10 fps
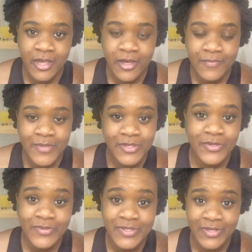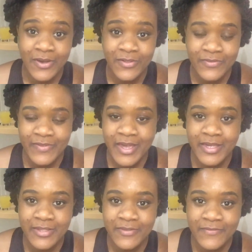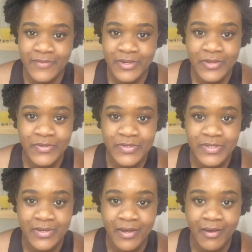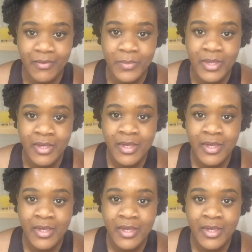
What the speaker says: And you'll see all of that in the videos to come.